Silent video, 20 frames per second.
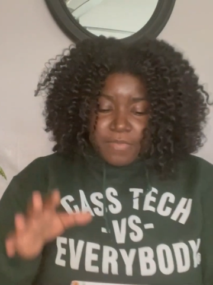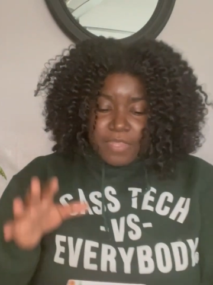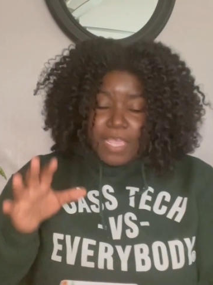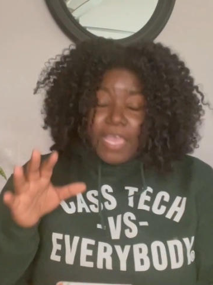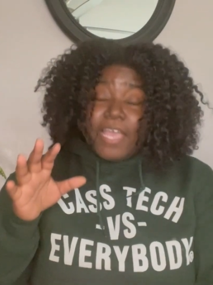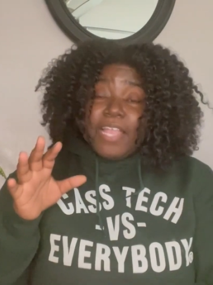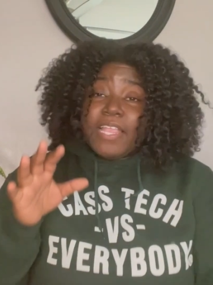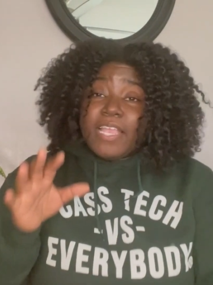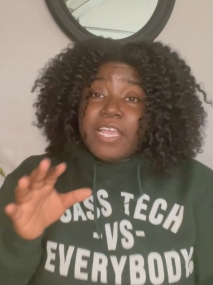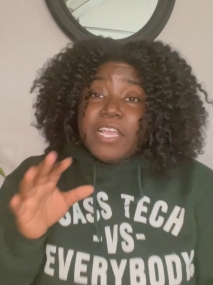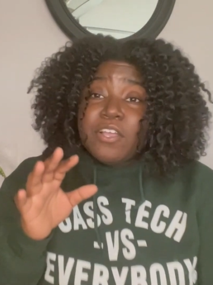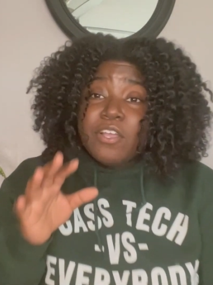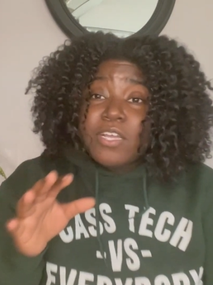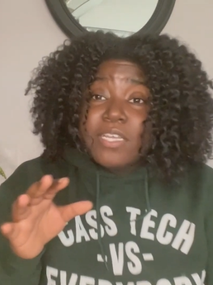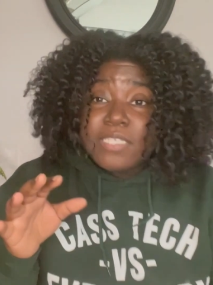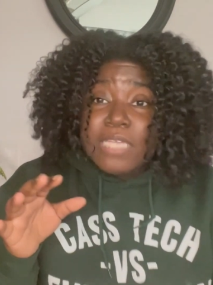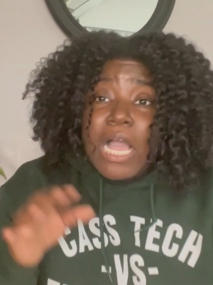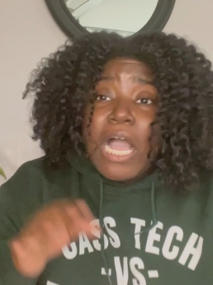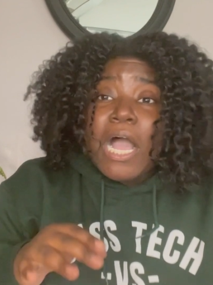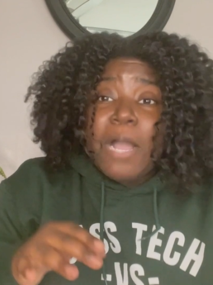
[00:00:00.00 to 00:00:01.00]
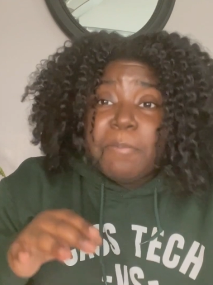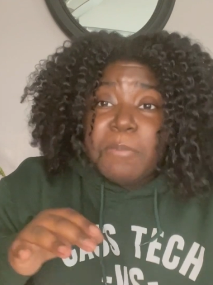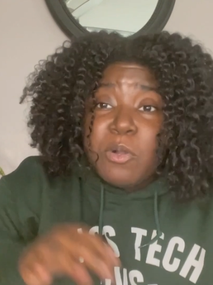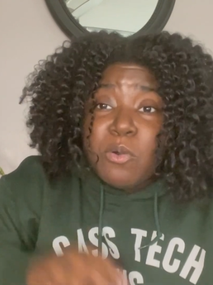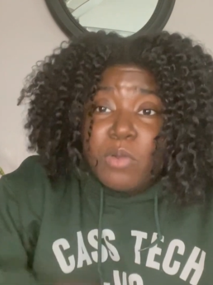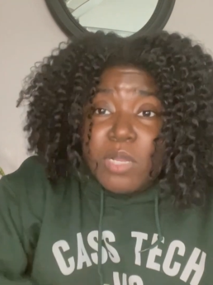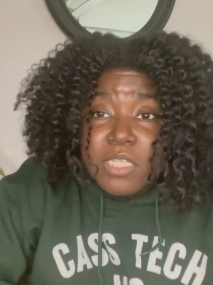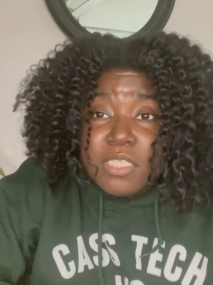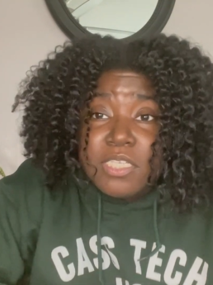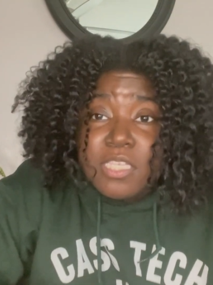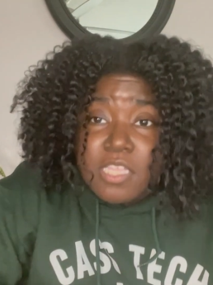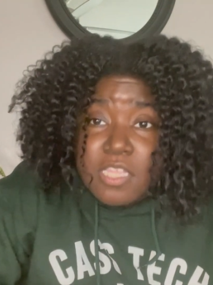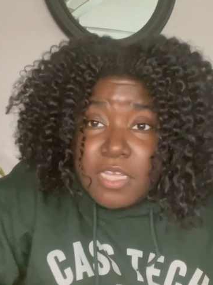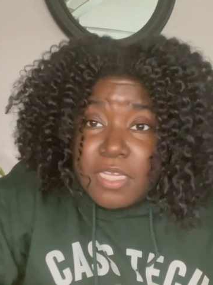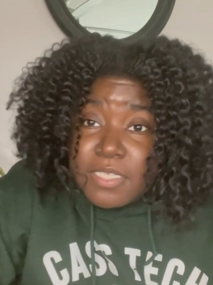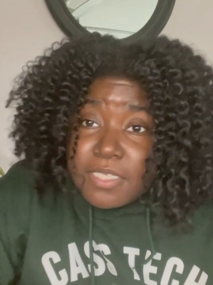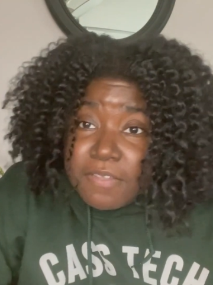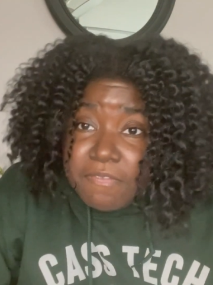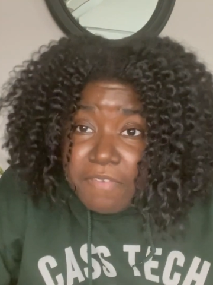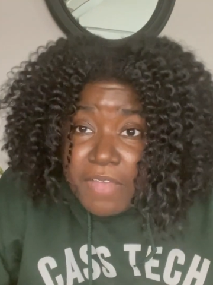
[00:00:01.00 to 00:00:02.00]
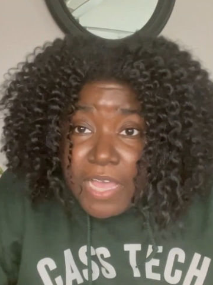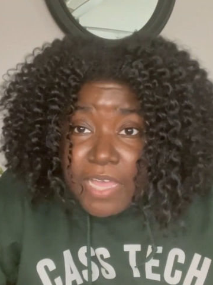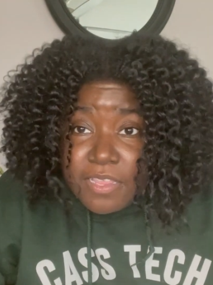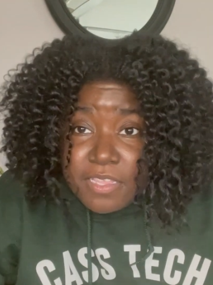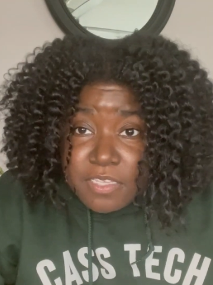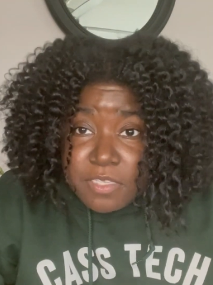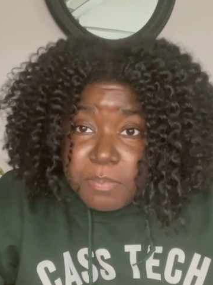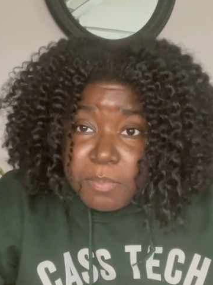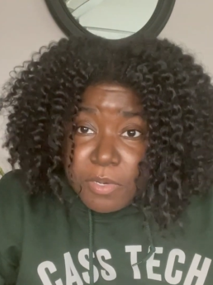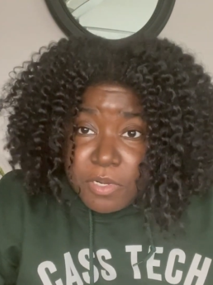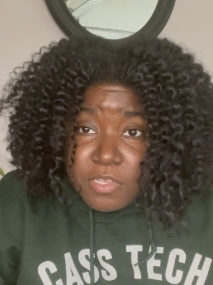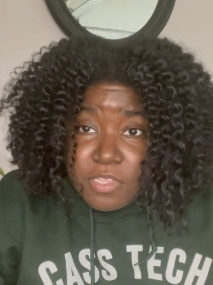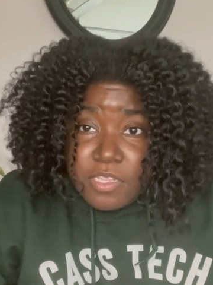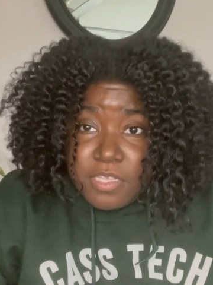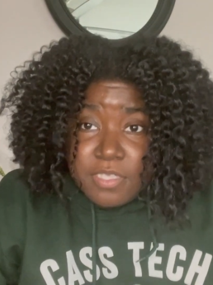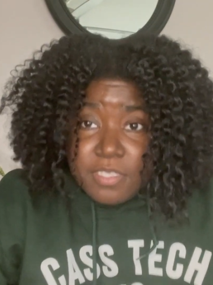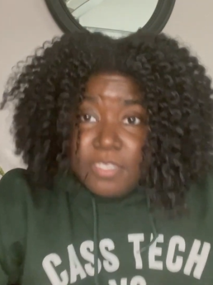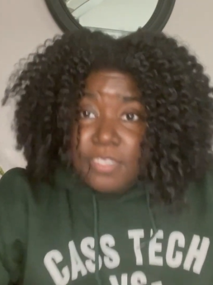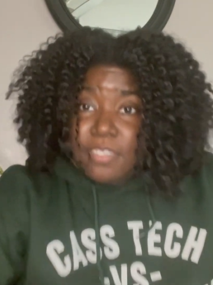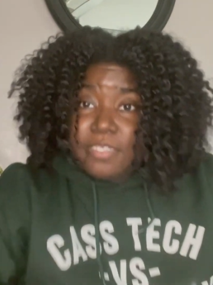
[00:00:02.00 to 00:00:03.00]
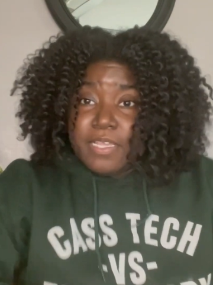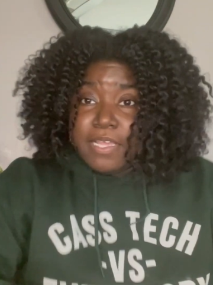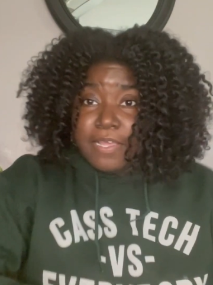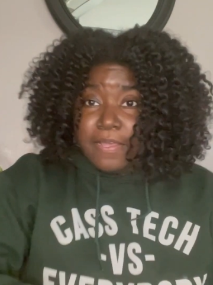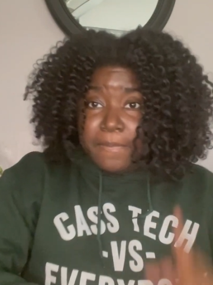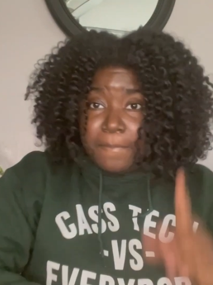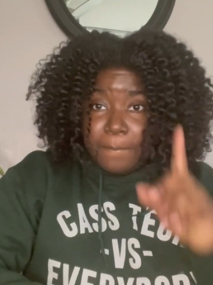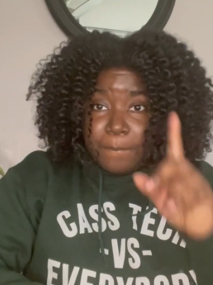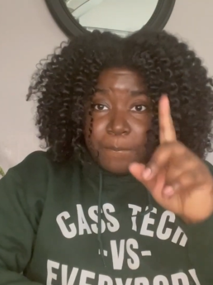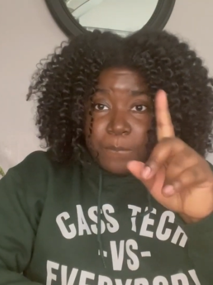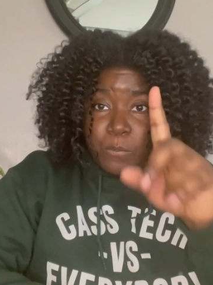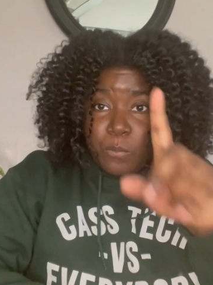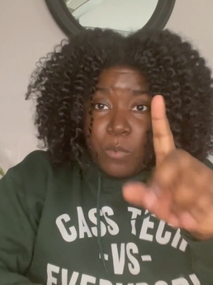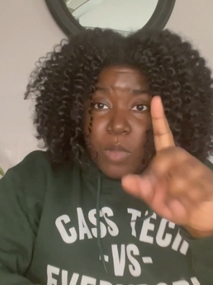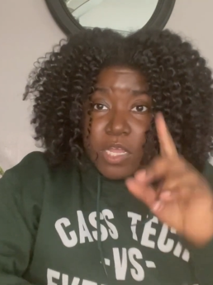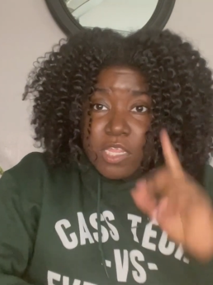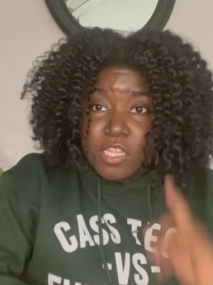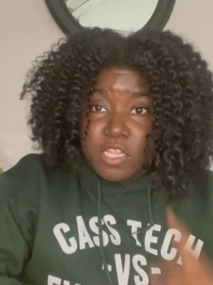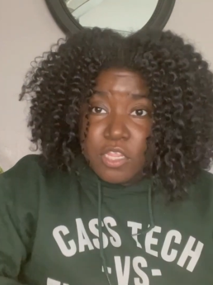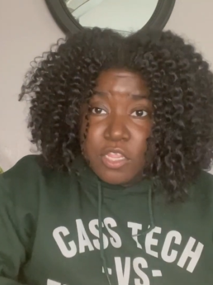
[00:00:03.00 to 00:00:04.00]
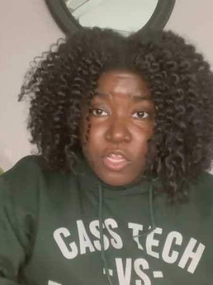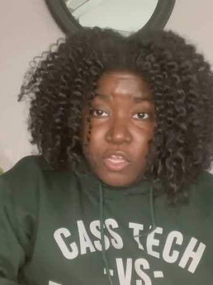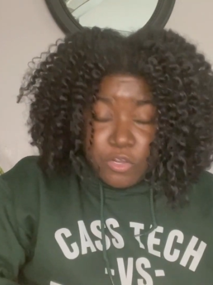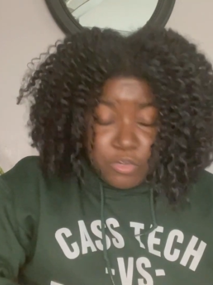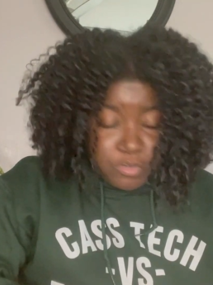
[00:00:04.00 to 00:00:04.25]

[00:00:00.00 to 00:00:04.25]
And here is how I'm going to justify this purchase. Watch and learn,